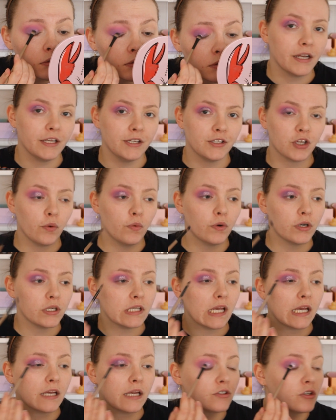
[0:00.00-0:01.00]
And you don't want
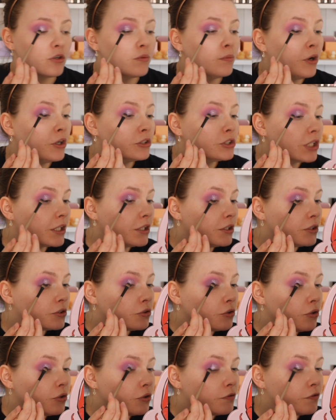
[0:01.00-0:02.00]
to take too much, and you
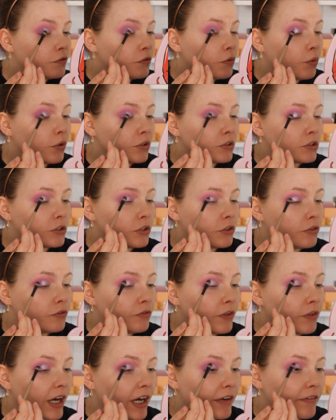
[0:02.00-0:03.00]
sort of want to do
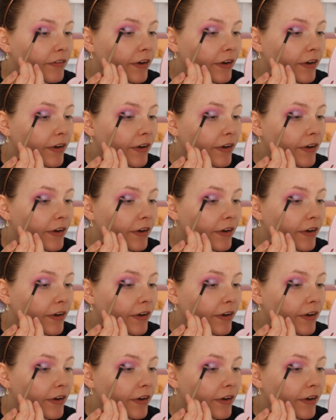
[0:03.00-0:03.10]
very,